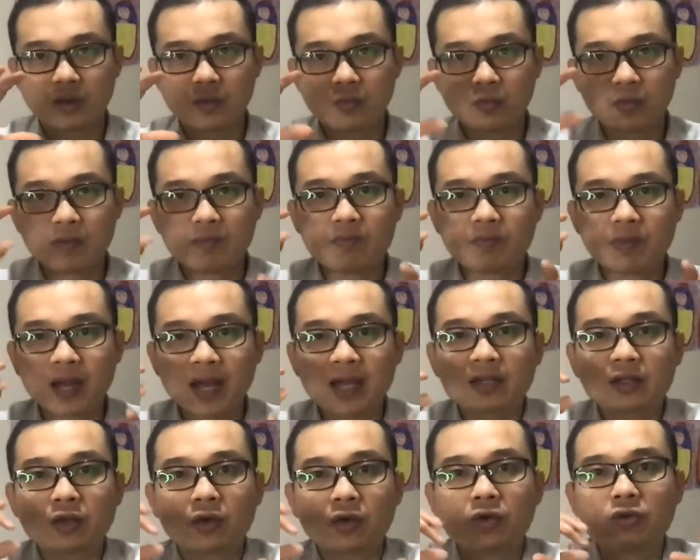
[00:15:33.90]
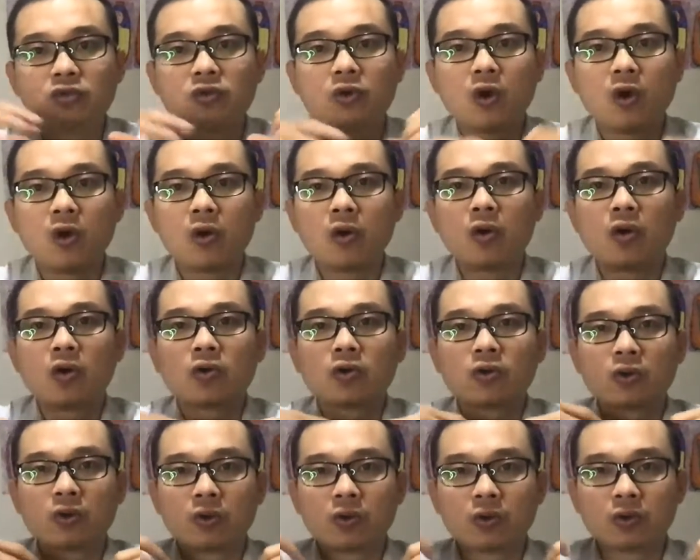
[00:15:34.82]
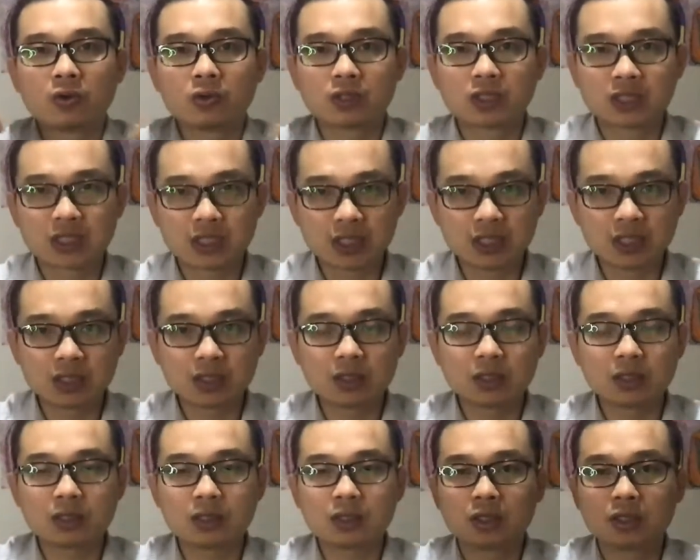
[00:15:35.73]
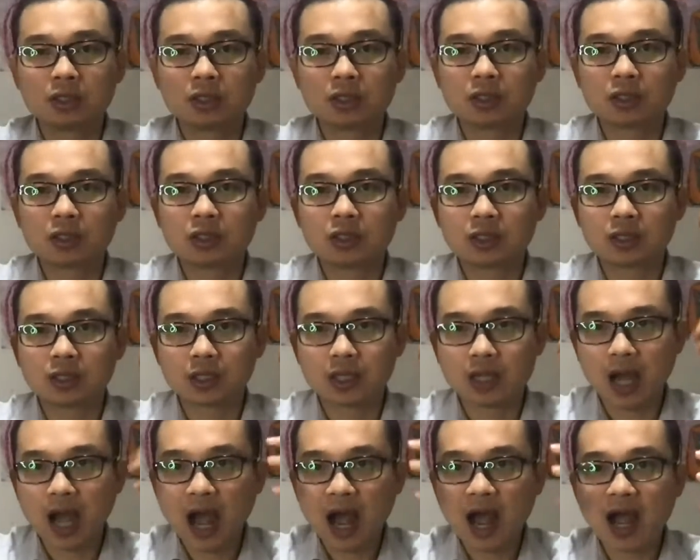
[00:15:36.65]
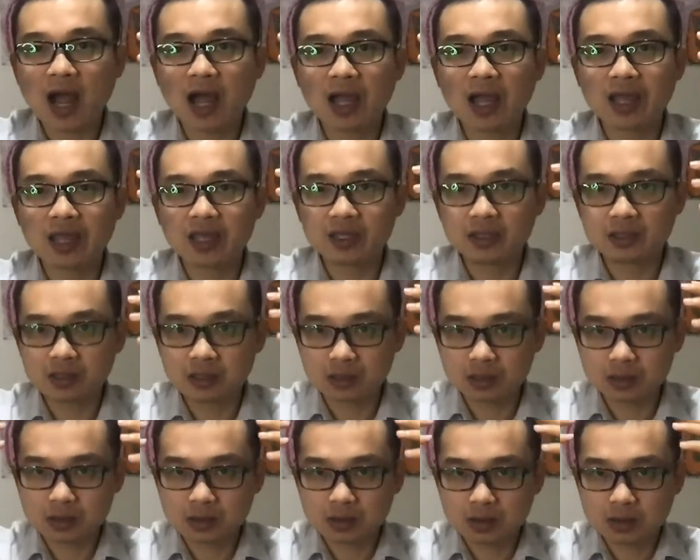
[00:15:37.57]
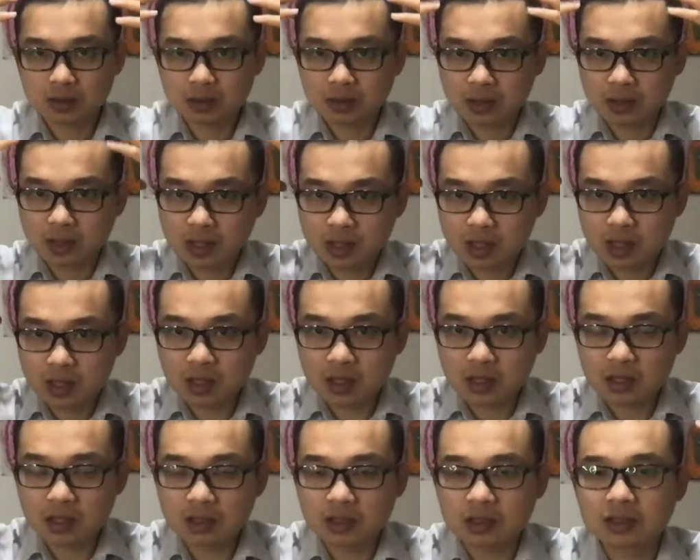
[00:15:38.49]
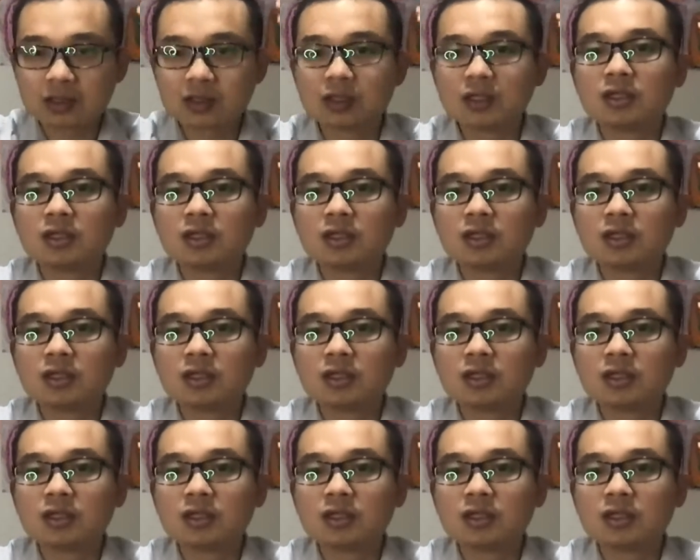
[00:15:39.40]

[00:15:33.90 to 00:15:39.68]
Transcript: When blood go to all your skin, eyes, ears,